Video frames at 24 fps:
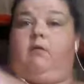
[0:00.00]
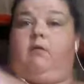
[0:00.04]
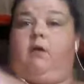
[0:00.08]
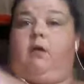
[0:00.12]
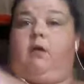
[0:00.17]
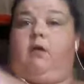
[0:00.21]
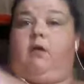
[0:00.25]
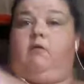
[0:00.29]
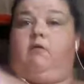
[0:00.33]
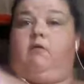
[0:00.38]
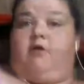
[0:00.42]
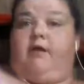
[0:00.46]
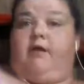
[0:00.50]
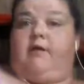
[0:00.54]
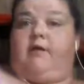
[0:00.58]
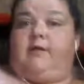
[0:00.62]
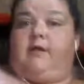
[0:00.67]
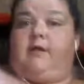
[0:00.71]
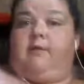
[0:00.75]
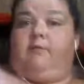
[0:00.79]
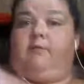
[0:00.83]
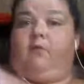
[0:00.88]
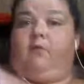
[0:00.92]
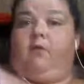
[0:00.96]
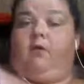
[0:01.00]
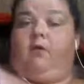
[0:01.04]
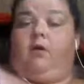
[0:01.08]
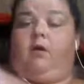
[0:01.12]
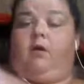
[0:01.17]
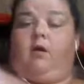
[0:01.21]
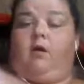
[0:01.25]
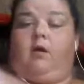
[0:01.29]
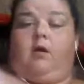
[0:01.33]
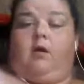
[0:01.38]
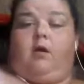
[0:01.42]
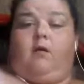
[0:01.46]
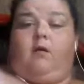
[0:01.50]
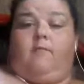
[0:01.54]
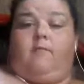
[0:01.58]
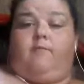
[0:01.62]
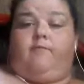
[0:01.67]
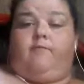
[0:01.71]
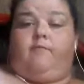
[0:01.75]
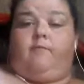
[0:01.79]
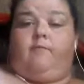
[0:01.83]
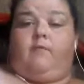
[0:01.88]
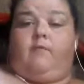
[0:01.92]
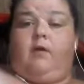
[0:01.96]
the Critics ebook.
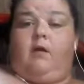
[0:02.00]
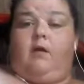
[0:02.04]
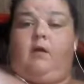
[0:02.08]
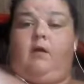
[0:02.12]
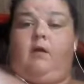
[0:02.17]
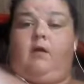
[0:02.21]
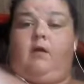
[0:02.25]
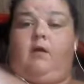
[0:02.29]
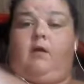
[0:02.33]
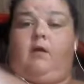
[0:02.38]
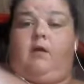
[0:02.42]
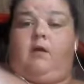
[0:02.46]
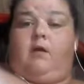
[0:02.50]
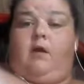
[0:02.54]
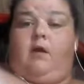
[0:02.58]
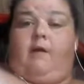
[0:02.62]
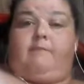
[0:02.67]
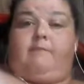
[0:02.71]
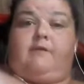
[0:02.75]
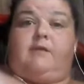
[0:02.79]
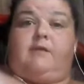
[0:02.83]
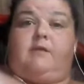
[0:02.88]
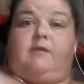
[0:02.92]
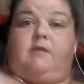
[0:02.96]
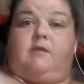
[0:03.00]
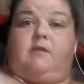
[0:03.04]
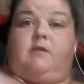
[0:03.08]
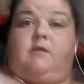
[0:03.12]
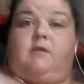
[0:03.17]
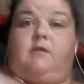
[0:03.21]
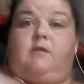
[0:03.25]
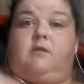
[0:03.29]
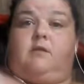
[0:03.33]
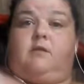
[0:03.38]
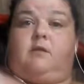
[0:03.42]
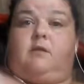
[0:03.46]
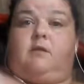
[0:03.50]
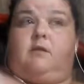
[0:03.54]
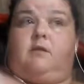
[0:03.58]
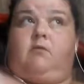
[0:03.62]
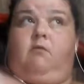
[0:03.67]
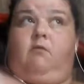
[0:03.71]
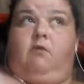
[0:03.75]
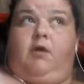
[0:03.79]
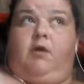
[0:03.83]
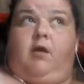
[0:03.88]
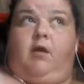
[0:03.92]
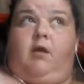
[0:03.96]
I'm going
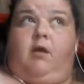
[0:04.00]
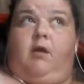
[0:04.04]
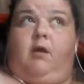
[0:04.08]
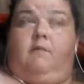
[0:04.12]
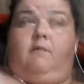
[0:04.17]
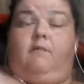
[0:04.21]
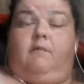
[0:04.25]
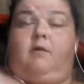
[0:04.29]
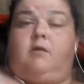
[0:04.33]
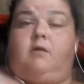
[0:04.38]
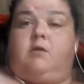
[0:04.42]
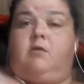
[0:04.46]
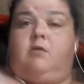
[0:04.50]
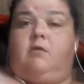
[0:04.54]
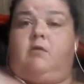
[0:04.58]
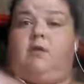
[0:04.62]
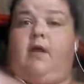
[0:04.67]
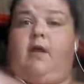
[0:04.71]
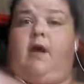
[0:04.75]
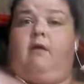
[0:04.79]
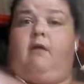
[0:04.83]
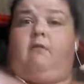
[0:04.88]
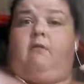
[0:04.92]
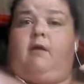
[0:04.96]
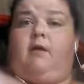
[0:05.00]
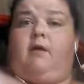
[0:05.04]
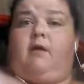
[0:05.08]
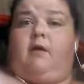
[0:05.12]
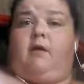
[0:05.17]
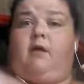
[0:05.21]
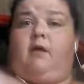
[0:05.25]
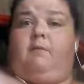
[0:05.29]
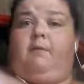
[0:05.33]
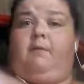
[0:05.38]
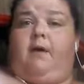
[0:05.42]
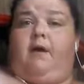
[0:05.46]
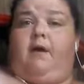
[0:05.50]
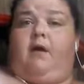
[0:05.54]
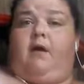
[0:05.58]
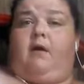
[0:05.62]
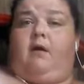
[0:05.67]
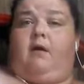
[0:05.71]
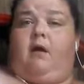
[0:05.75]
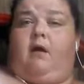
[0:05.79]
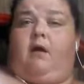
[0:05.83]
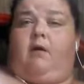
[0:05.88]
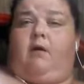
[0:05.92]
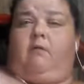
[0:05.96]
to start the
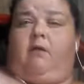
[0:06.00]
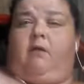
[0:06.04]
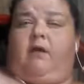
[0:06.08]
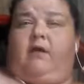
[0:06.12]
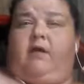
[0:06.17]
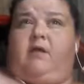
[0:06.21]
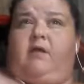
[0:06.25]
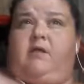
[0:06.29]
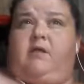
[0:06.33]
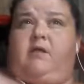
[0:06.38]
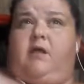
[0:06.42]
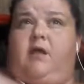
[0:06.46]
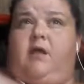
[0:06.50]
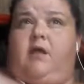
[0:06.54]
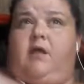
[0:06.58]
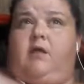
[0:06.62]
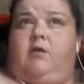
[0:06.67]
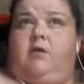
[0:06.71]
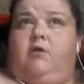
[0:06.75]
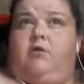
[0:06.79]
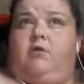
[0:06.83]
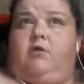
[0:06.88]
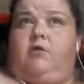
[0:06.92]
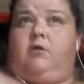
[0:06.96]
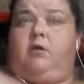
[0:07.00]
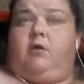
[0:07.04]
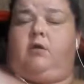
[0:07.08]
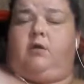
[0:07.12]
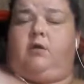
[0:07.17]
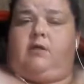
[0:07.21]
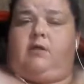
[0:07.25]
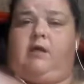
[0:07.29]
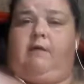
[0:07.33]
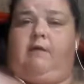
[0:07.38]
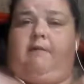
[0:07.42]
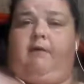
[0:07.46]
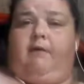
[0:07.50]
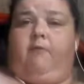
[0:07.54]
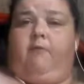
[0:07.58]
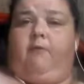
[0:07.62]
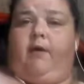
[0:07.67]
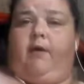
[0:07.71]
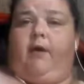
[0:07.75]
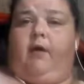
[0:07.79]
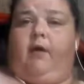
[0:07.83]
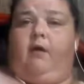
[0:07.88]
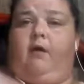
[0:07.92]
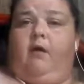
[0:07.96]
outlining stage this coming
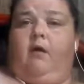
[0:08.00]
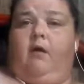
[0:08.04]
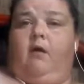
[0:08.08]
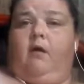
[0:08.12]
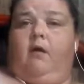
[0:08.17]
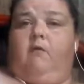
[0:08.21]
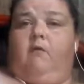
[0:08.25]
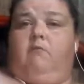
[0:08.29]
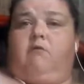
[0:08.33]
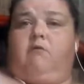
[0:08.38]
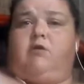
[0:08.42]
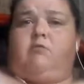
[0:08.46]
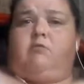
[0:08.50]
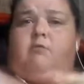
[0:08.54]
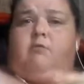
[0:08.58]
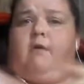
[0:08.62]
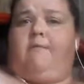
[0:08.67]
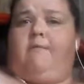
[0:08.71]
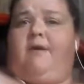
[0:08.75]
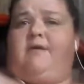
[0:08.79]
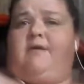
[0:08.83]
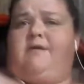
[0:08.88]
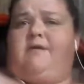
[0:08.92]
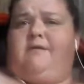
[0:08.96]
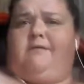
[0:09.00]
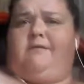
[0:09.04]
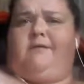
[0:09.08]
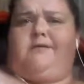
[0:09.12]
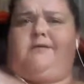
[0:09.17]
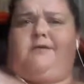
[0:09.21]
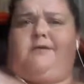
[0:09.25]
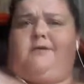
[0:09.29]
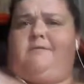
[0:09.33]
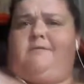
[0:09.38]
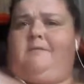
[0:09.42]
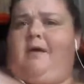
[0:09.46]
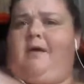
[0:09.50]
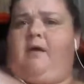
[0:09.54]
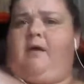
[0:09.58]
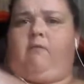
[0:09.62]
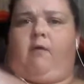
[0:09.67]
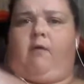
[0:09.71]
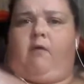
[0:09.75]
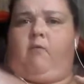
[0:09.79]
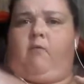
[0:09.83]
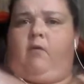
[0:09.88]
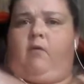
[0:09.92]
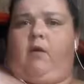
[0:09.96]
week, which is where I basically just
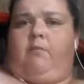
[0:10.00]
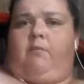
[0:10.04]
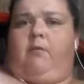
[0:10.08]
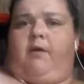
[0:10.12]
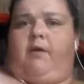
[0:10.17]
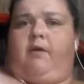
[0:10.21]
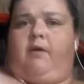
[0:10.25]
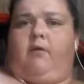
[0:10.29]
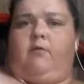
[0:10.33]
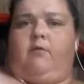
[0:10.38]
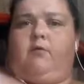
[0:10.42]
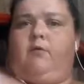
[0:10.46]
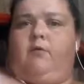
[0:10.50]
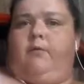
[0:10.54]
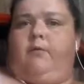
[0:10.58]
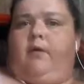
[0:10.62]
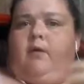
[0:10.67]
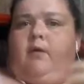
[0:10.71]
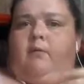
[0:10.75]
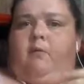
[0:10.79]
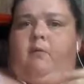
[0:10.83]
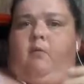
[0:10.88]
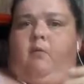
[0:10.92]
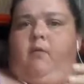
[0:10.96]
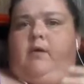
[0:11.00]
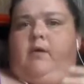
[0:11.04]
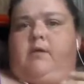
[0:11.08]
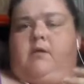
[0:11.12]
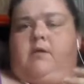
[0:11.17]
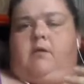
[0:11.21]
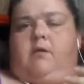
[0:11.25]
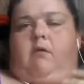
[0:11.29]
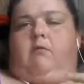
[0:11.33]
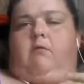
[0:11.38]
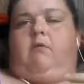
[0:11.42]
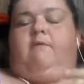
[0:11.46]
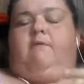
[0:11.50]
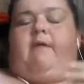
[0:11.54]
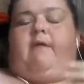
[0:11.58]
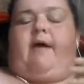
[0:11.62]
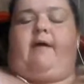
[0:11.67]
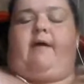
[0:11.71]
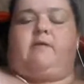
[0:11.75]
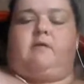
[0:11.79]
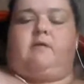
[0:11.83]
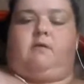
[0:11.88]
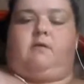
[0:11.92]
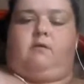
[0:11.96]
outline what I plan on doing, the points and all of
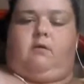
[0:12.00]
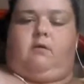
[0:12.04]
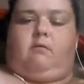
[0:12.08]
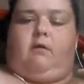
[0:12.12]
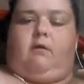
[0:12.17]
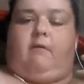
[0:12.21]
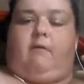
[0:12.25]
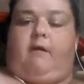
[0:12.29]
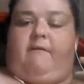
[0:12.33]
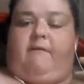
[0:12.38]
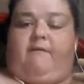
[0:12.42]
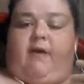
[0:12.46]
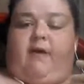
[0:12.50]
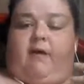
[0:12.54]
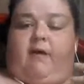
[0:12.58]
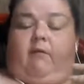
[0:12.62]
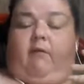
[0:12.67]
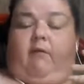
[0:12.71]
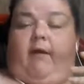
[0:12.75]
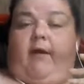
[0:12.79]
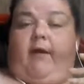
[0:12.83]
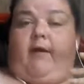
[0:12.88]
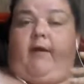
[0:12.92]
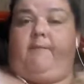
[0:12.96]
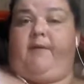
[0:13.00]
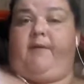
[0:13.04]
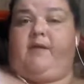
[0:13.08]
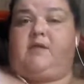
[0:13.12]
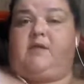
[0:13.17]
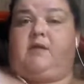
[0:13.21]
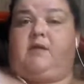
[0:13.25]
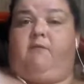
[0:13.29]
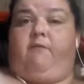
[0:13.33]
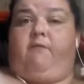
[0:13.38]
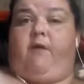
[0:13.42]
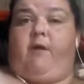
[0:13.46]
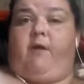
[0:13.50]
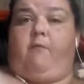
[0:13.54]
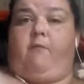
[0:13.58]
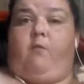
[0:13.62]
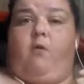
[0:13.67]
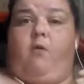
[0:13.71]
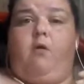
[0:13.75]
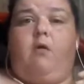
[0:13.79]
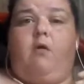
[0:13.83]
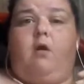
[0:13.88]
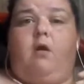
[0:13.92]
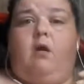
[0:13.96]
that, so that way I've got like a basic
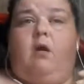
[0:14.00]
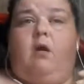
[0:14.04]
framework.